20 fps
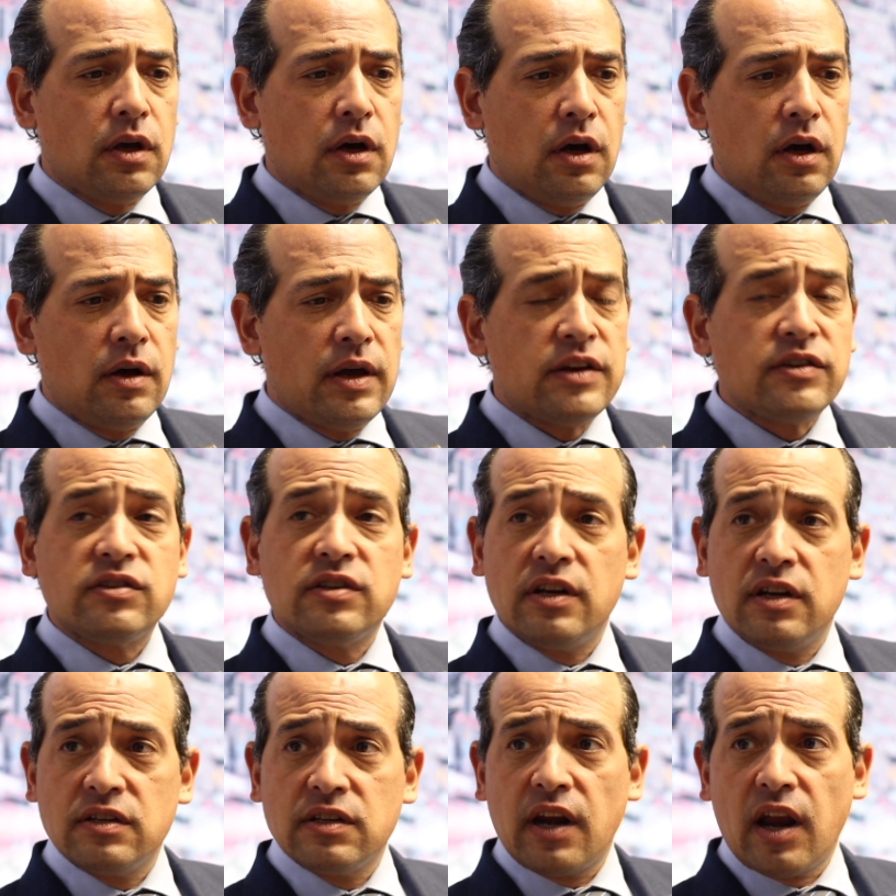and
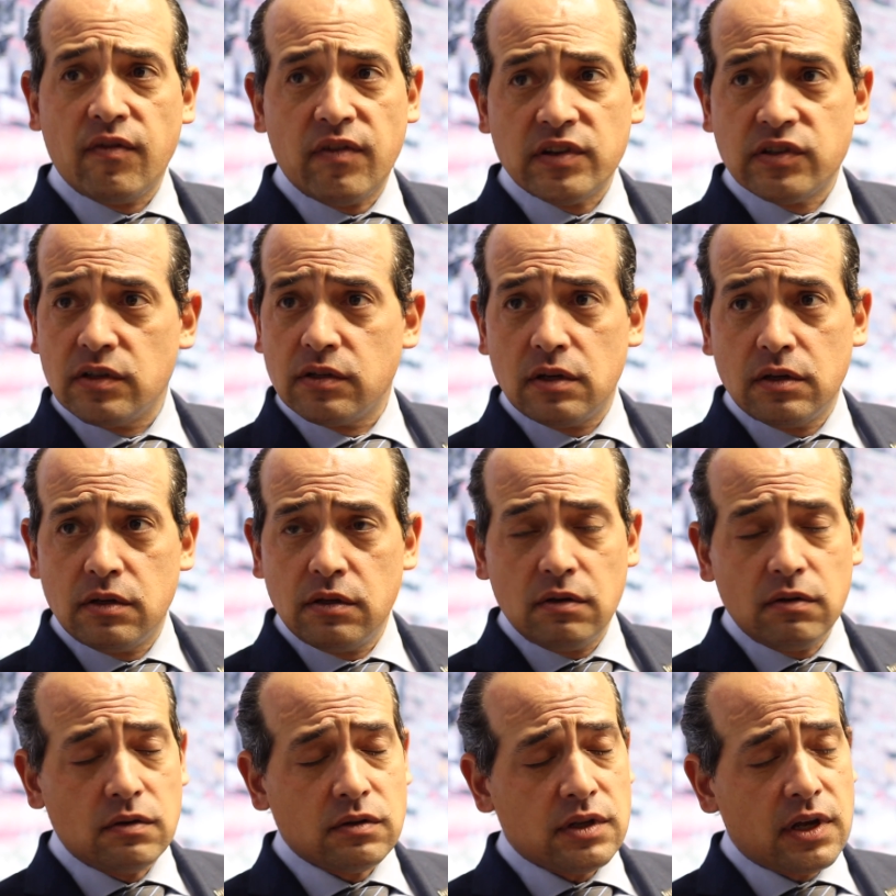cities that I visit to
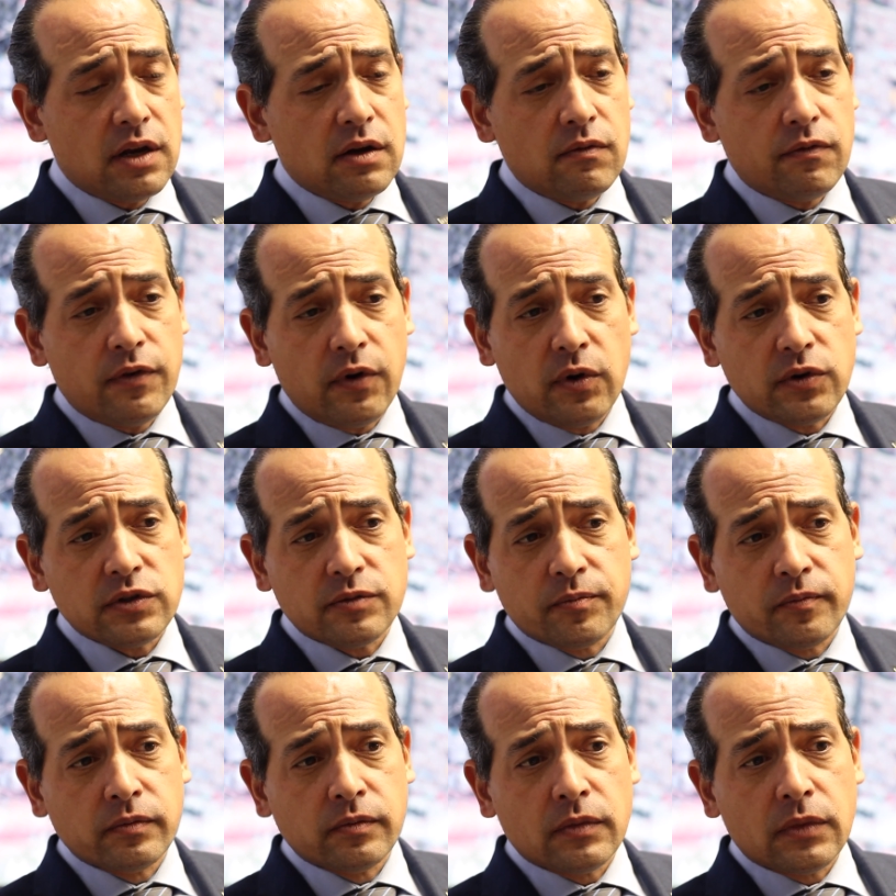do, is that
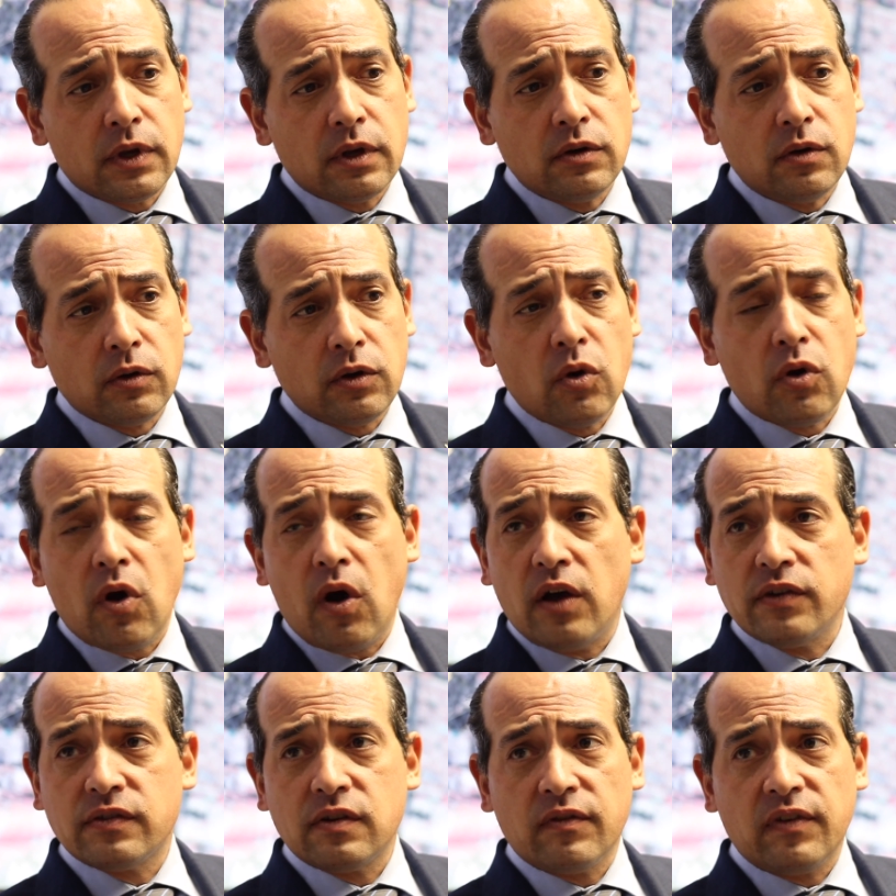first, your low
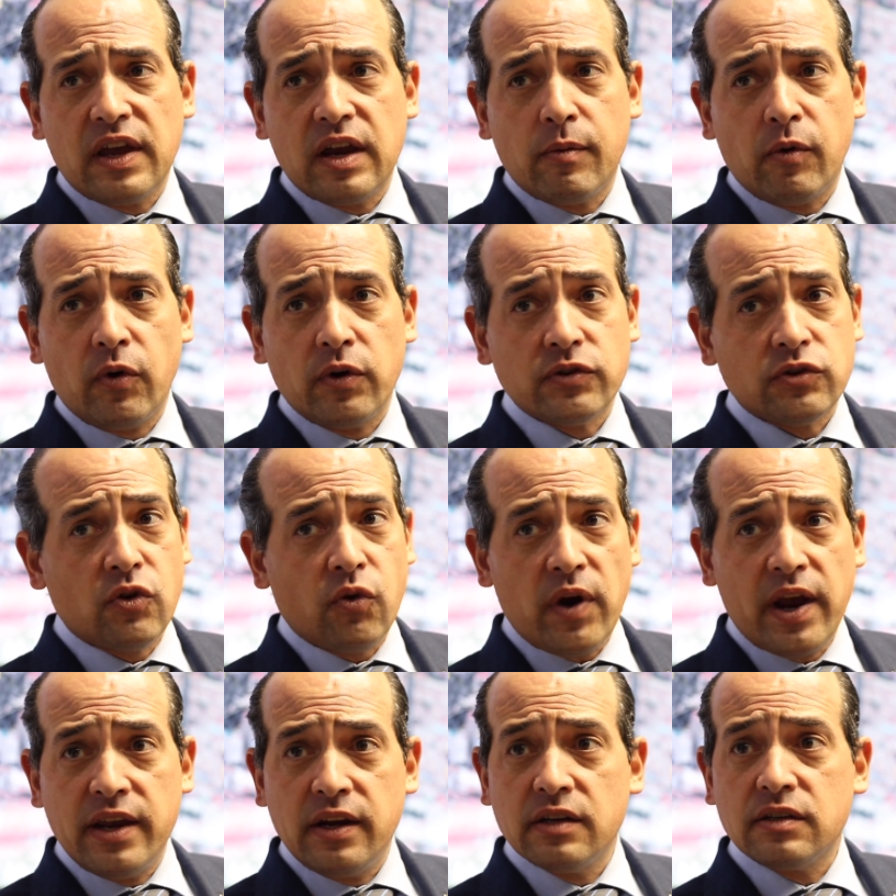cost of labor is
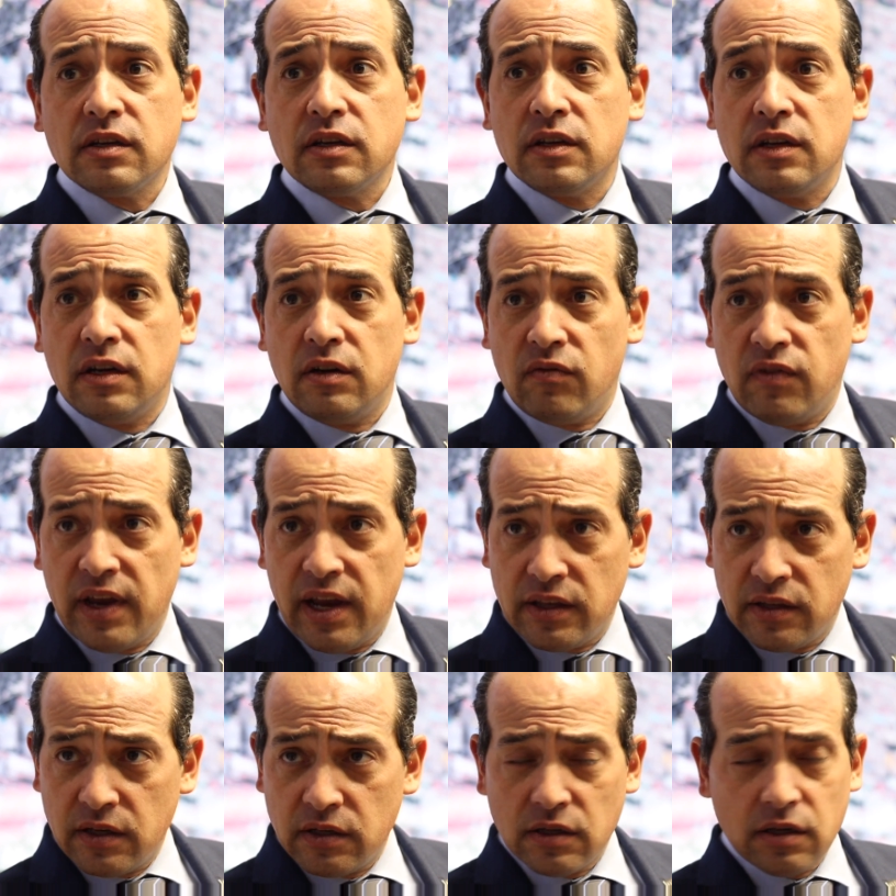great, it's an
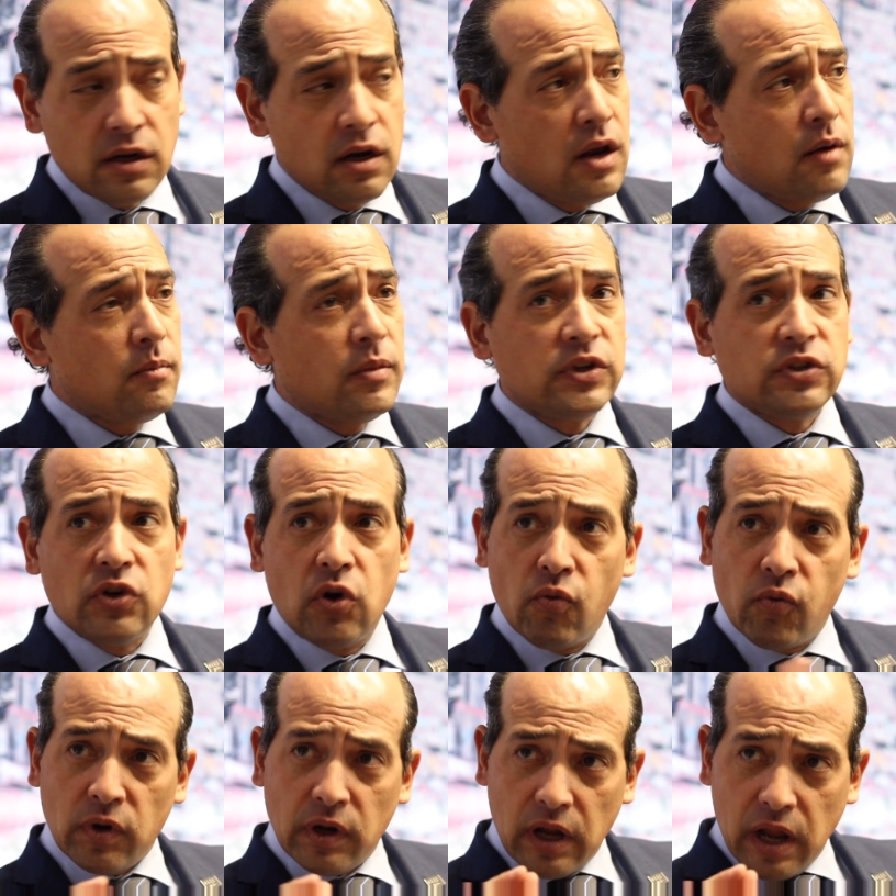advantage, but
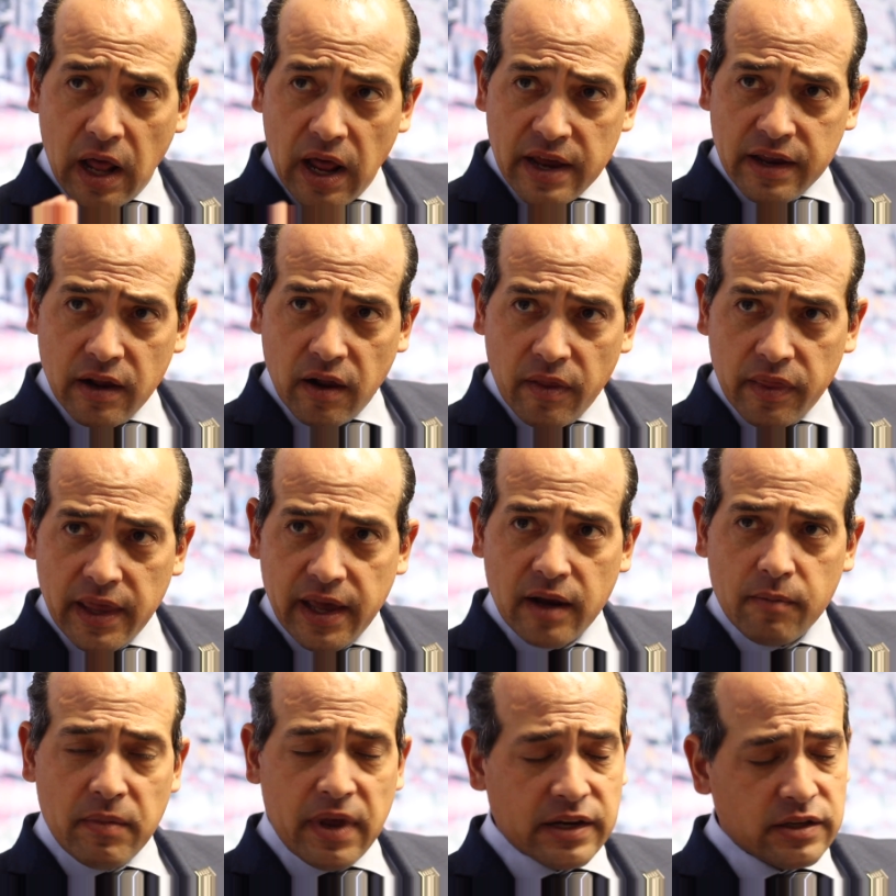don't rely on
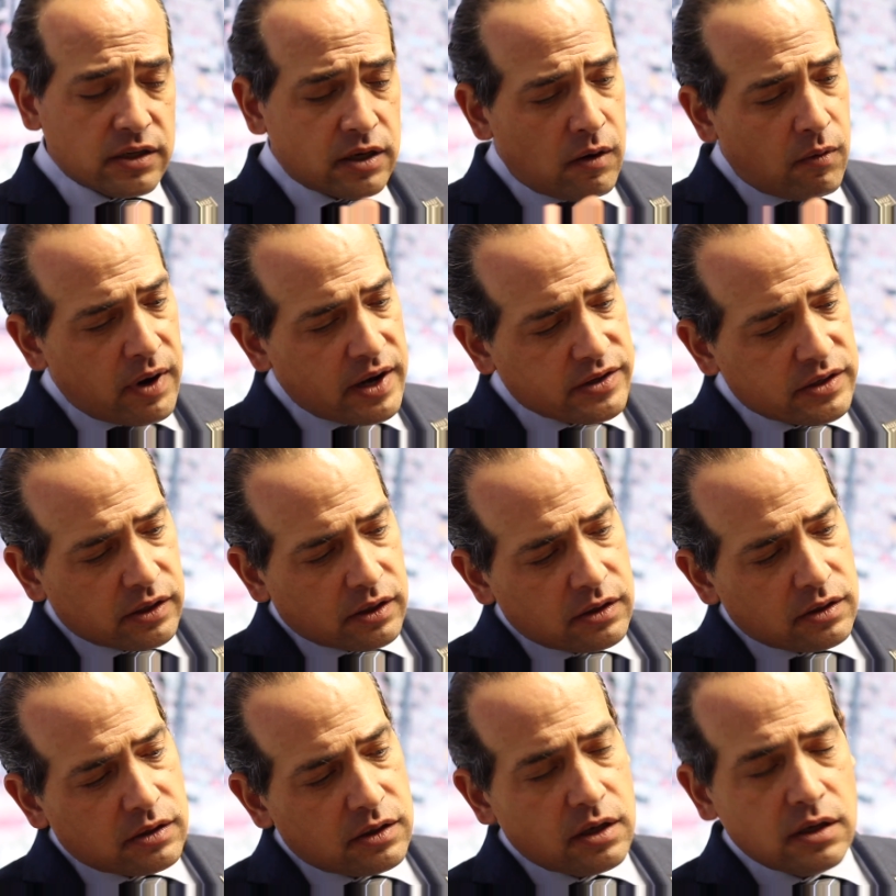that. Mexico has to
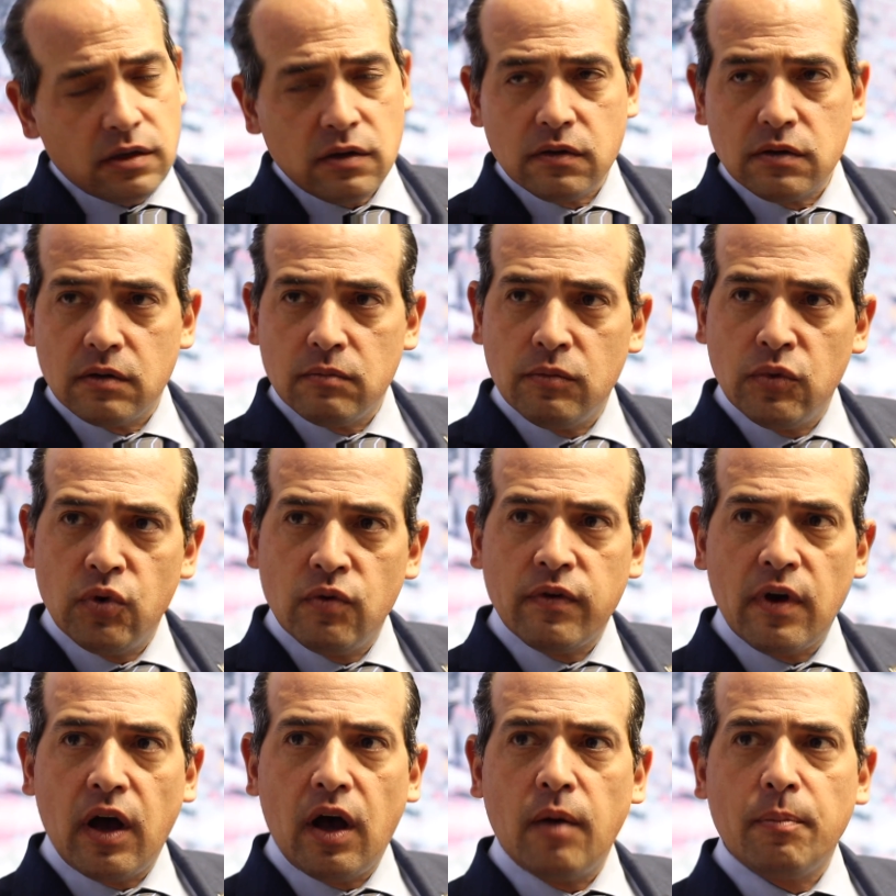continue to
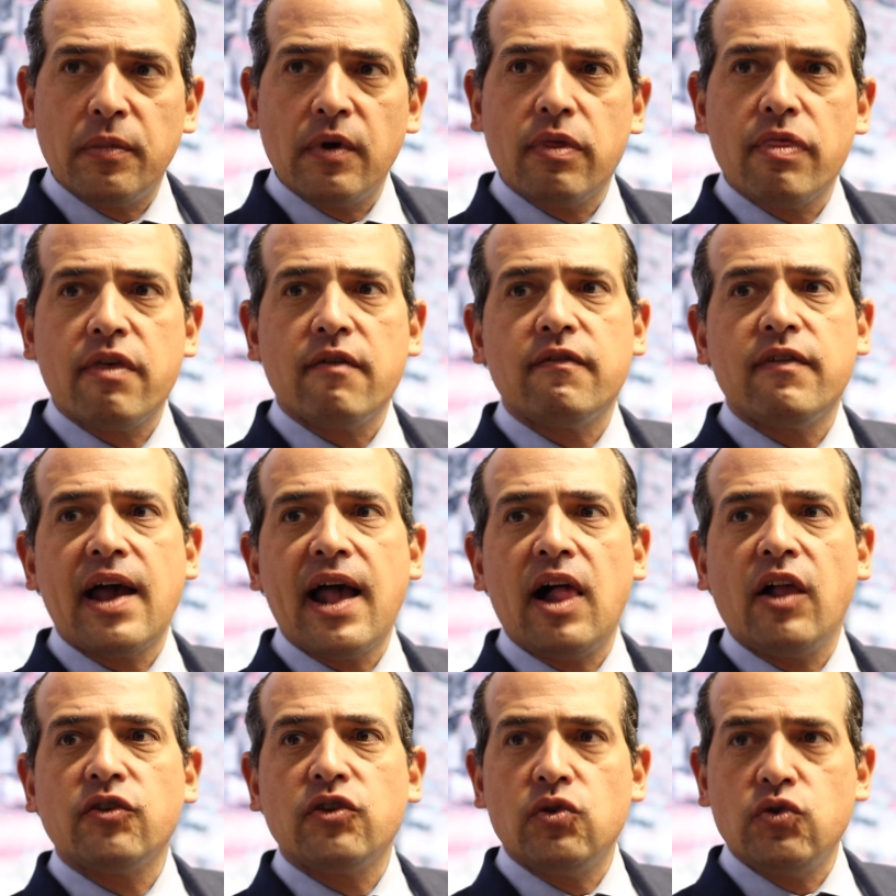move up the
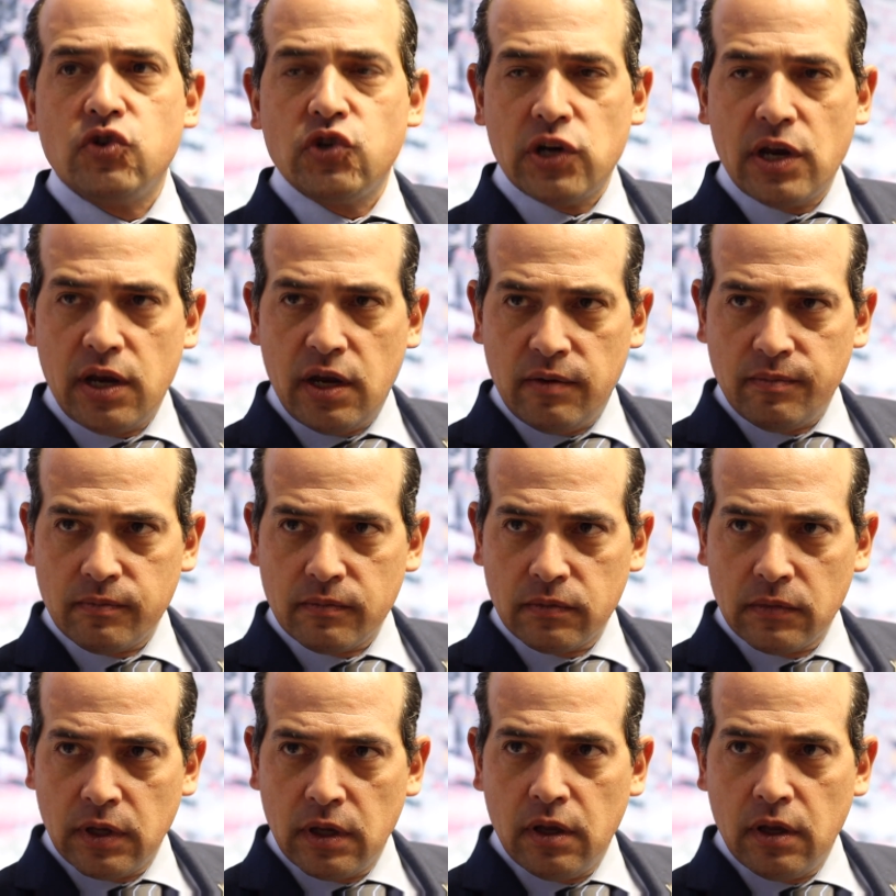value chain